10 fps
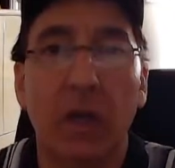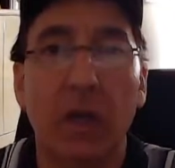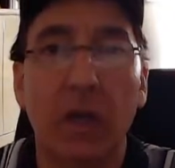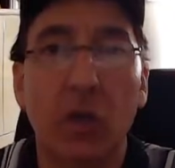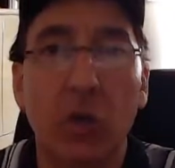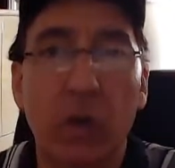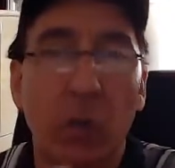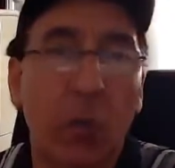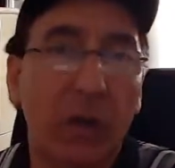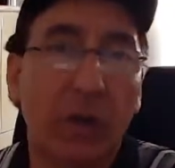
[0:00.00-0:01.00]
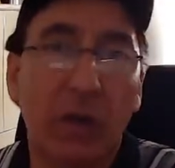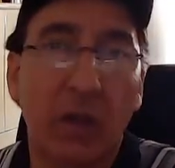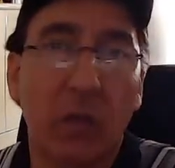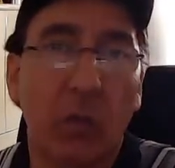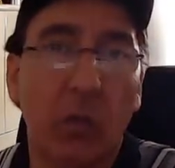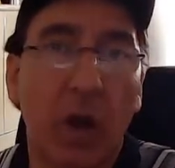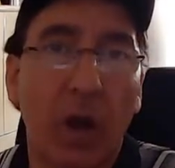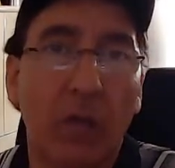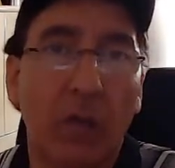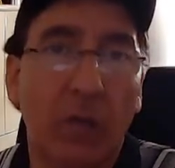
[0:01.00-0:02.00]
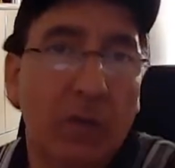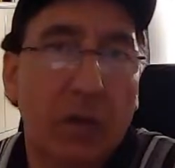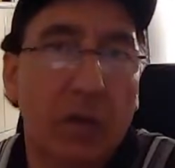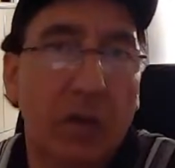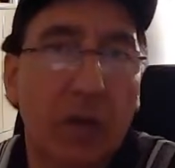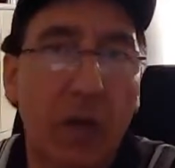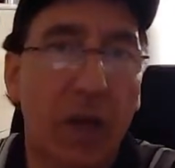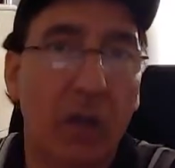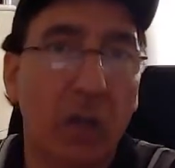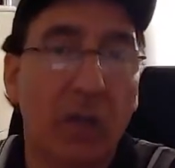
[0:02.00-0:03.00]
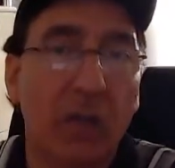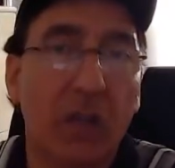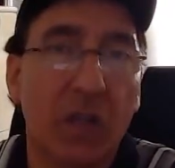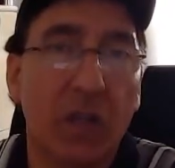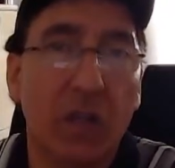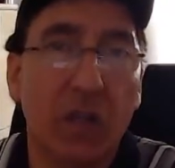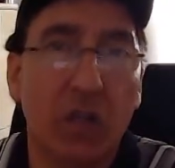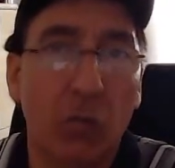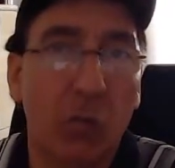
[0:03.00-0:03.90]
you either want the thing to arrive at your destination in one